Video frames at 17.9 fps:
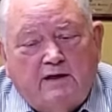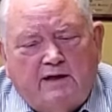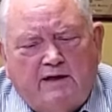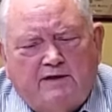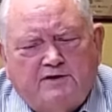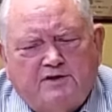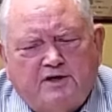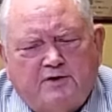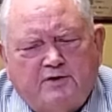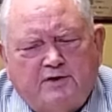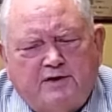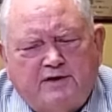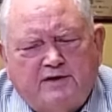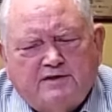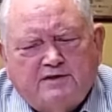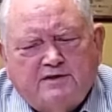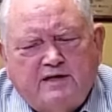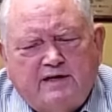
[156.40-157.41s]
And Jody, in
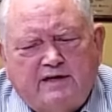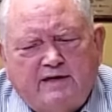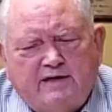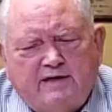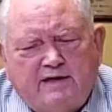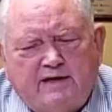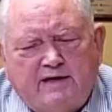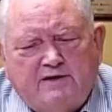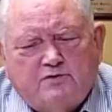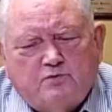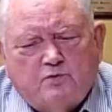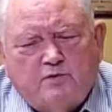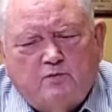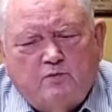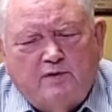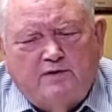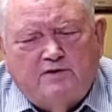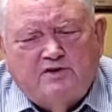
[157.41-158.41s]
this day and age,
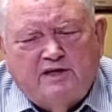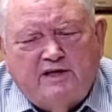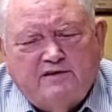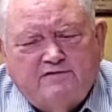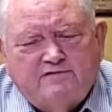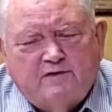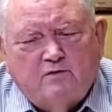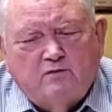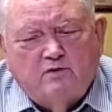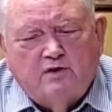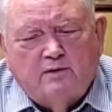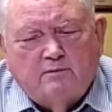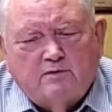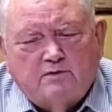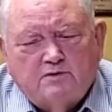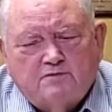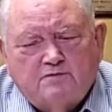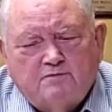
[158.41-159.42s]
when we change phone
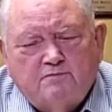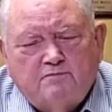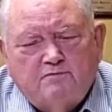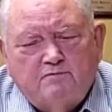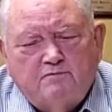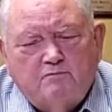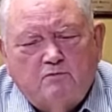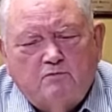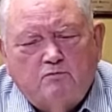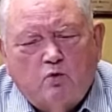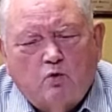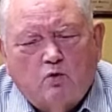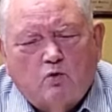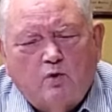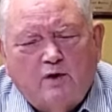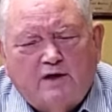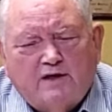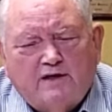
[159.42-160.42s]
numbers more
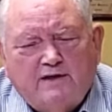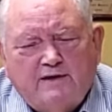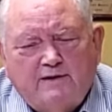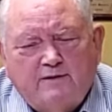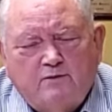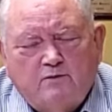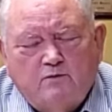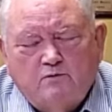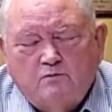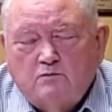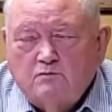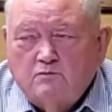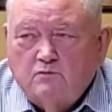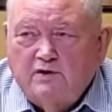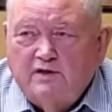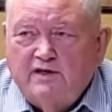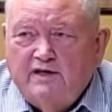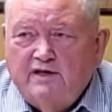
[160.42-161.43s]
quickly than
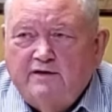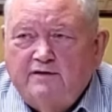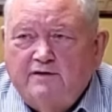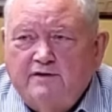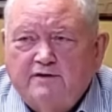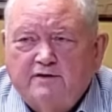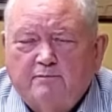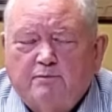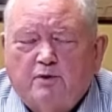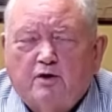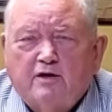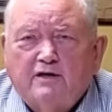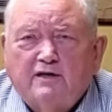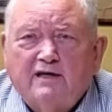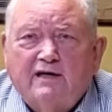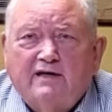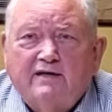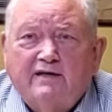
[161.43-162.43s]
we did during the party
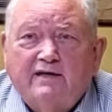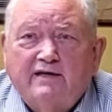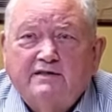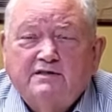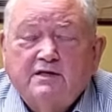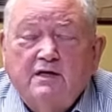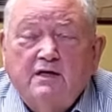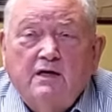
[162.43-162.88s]
line days,